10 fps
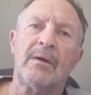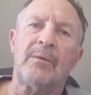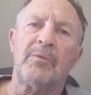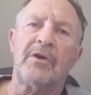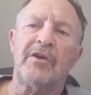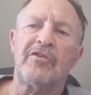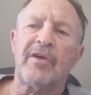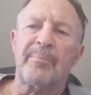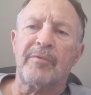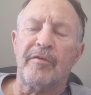And we know in
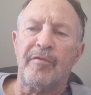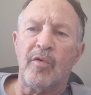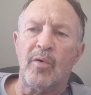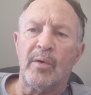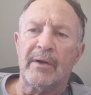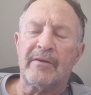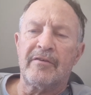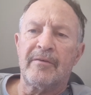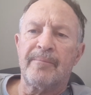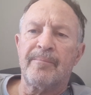chapter 4
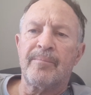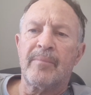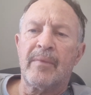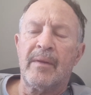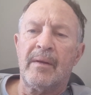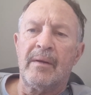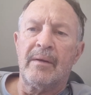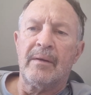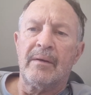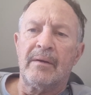it
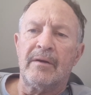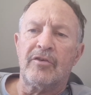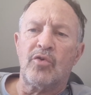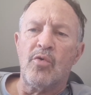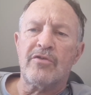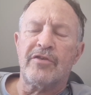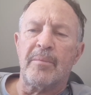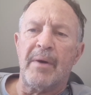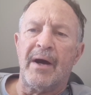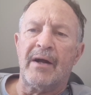talks
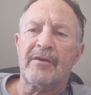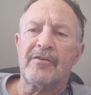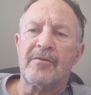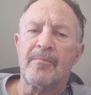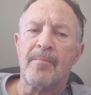about